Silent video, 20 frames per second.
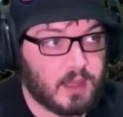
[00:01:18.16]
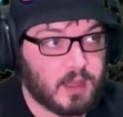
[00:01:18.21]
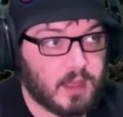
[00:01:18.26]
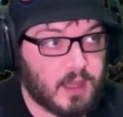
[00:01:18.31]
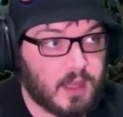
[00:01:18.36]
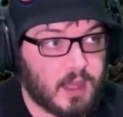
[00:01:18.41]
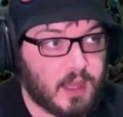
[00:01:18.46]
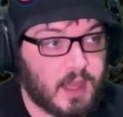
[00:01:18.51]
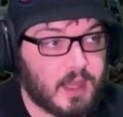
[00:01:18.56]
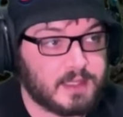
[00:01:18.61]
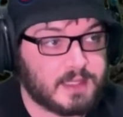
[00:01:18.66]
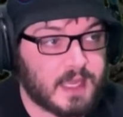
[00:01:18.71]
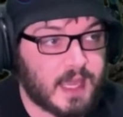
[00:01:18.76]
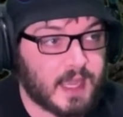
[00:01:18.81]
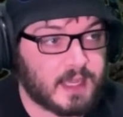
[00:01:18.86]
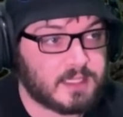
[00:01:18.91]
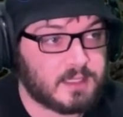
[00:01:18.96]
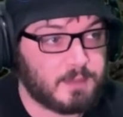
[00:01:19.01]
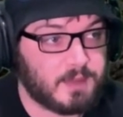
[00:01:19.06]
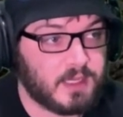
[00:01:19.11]

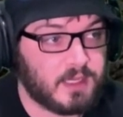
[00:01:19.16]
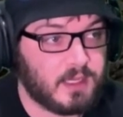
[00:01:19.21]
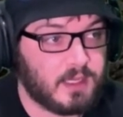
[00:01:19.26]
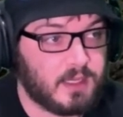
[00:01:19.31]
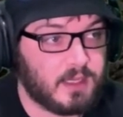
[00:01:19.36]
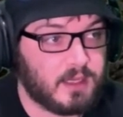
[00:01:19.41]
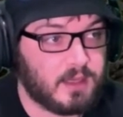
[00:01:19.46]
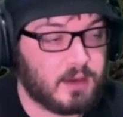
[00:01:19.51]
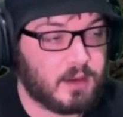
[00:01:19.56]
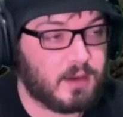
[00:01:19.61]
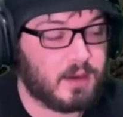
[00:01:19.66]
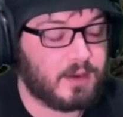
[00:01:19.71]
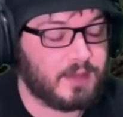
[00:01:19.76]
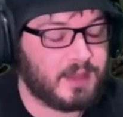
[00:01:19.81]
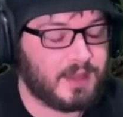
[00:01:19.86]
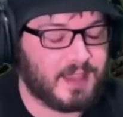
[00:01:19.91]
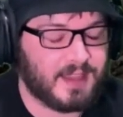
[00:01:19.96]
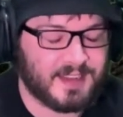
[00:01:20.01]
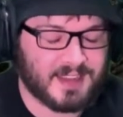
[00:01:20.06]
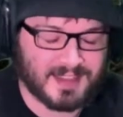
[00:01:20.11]
attack speed, or
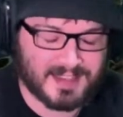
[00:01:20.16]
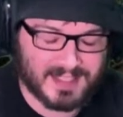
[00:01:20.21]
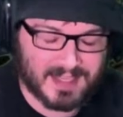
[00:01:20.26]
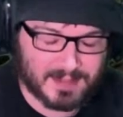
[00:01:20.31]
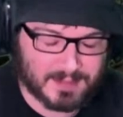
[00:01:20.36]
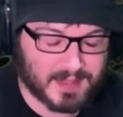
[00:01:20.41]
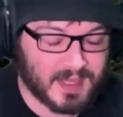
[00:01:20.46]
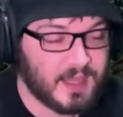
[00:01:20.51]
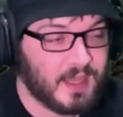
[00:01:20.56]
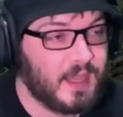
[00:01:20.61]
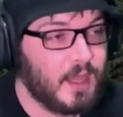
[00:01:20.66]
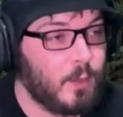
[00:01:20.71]
the attack speed.